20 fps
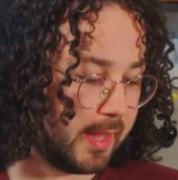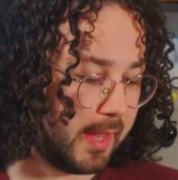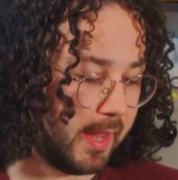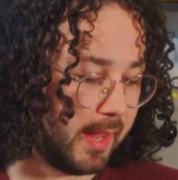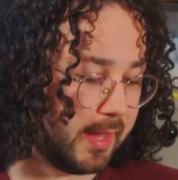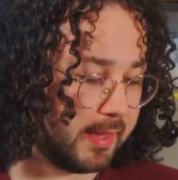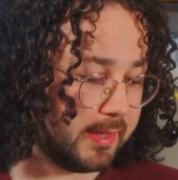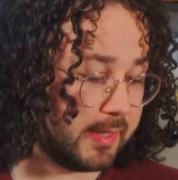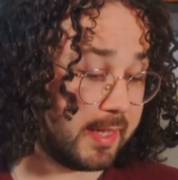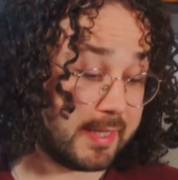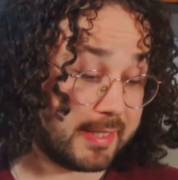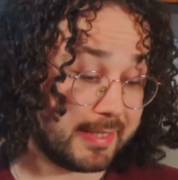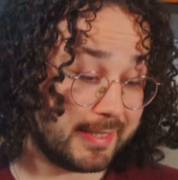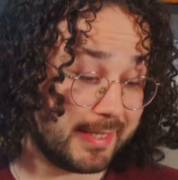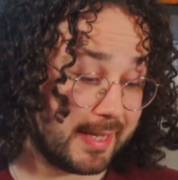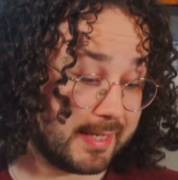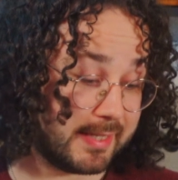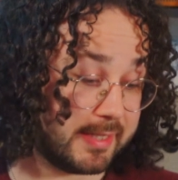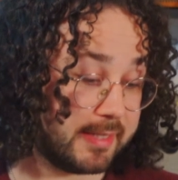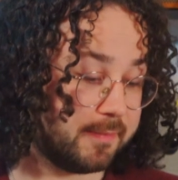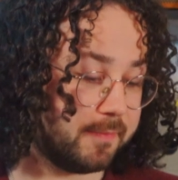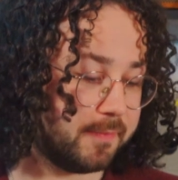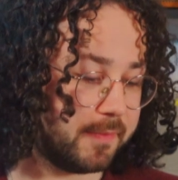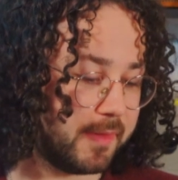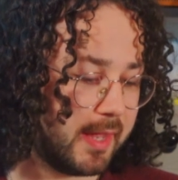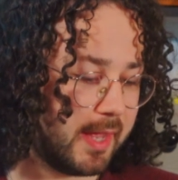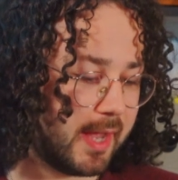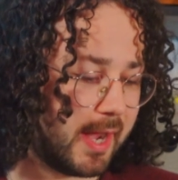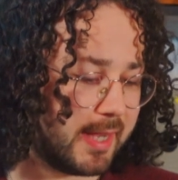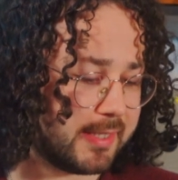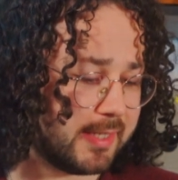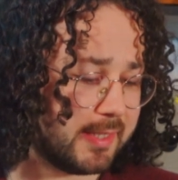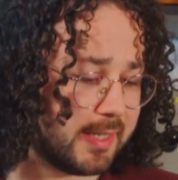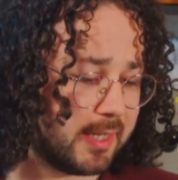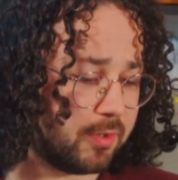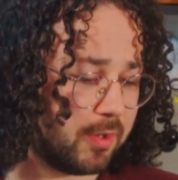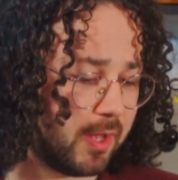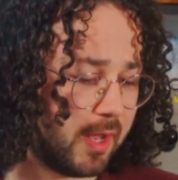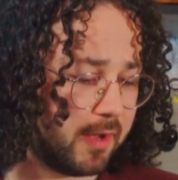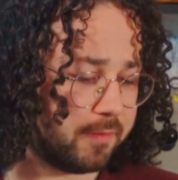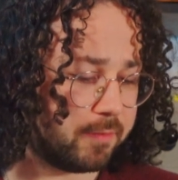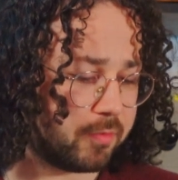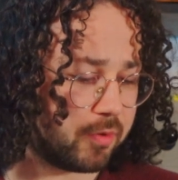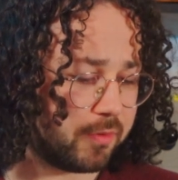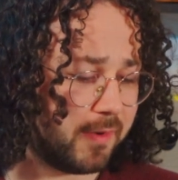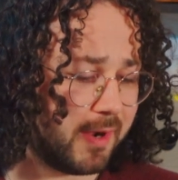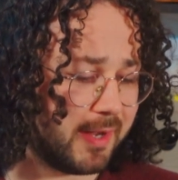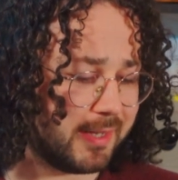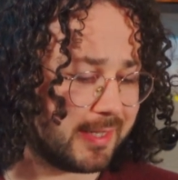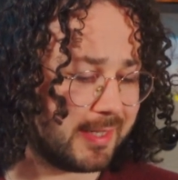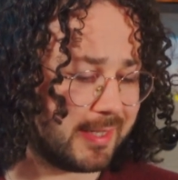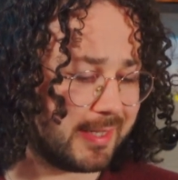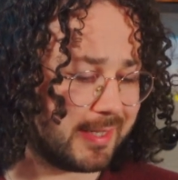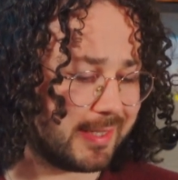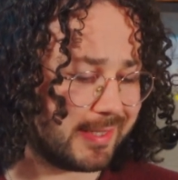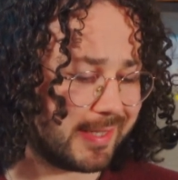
and it says, I see that you have provided